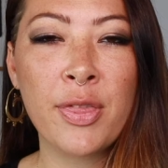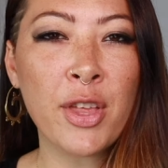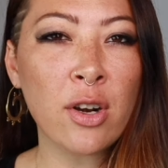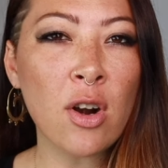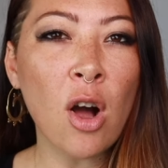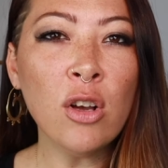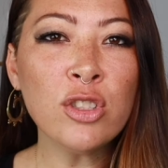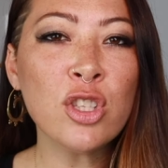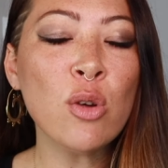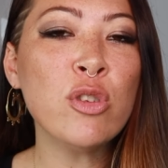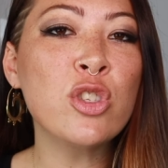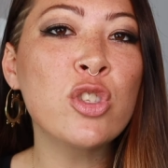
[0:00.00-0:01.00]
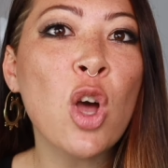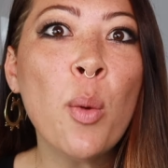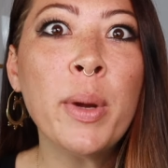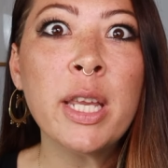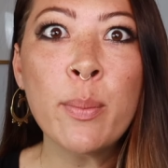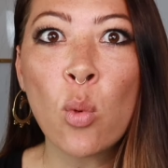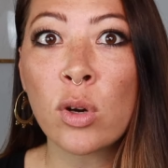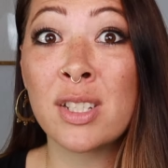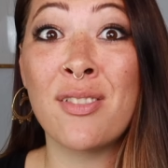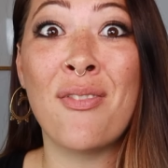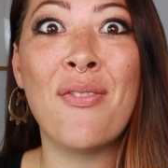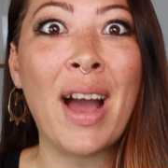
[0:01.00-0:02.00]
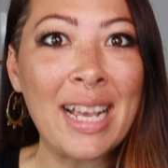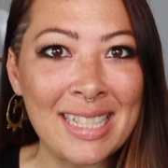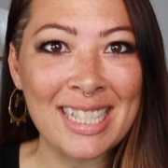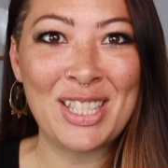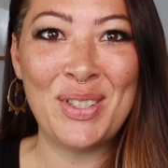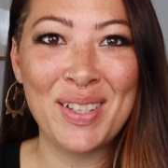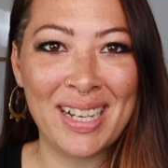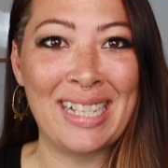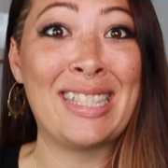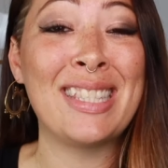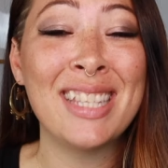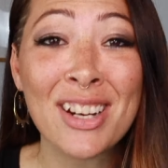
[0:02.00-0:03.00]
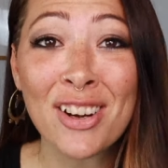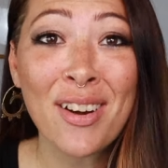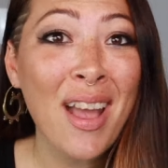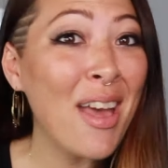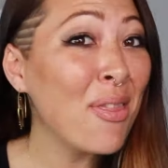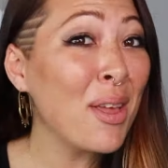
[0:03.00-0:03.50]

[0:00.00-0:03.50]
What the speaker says: There are also so many more devices to consider